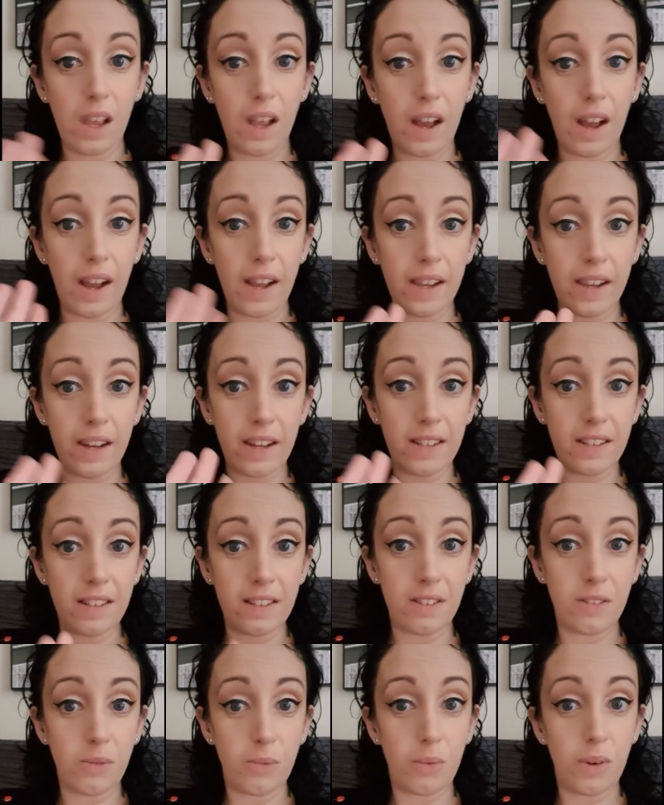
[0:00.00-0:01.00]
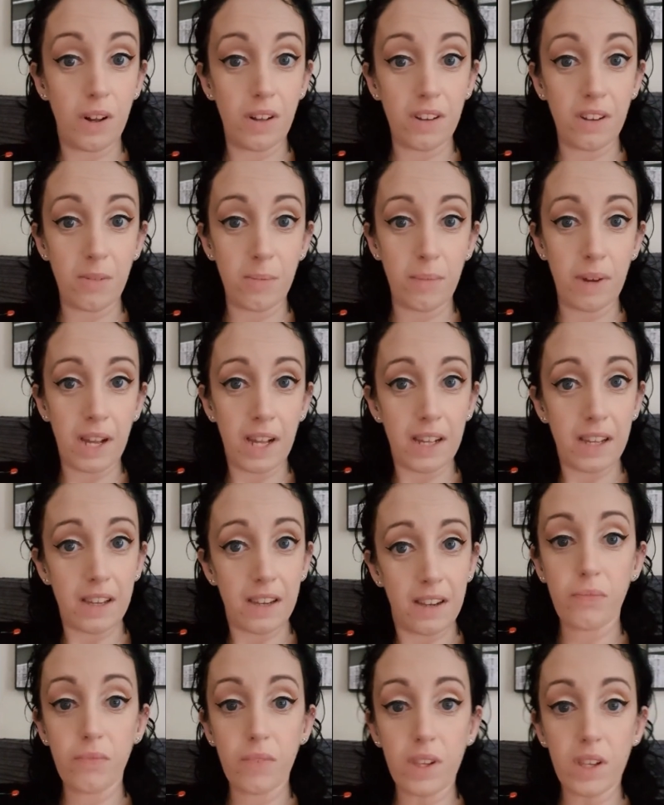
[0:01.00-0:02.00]
Hi guys, welcome back.
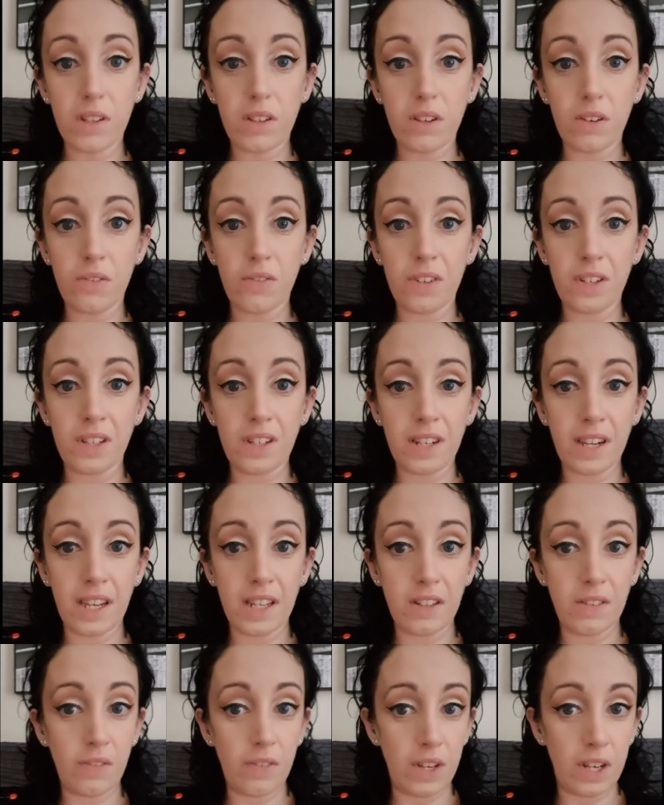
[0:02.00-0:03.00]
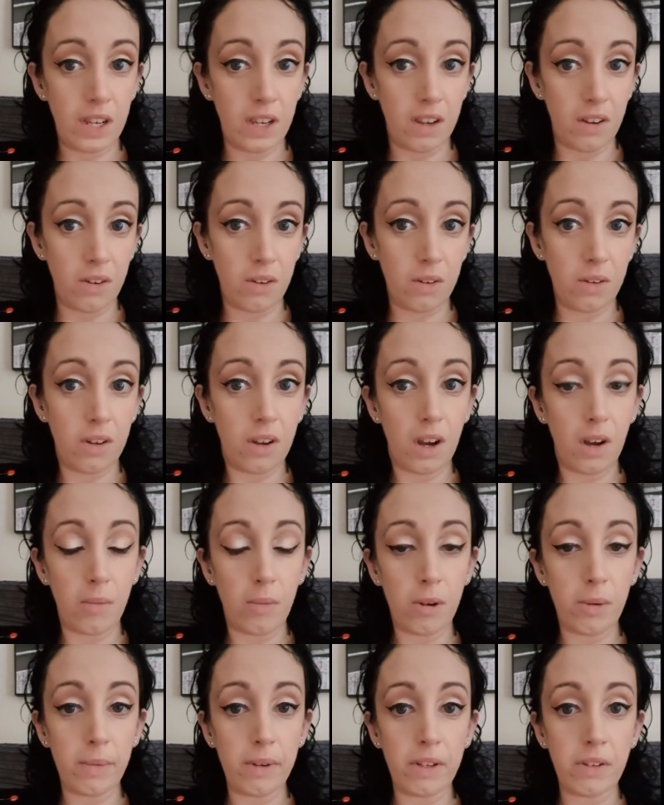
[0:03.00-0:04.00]
So for today's video, I'm going
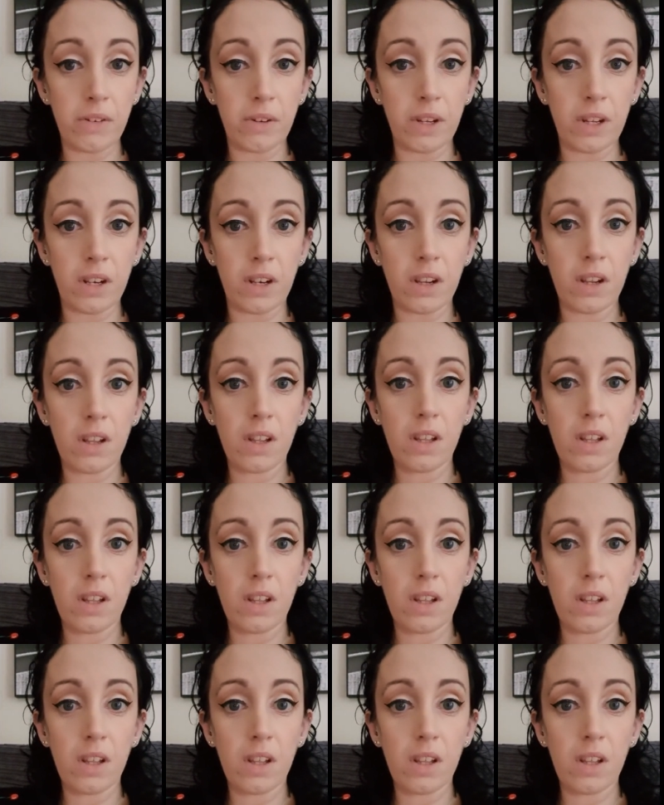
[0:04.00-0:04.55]
to be doing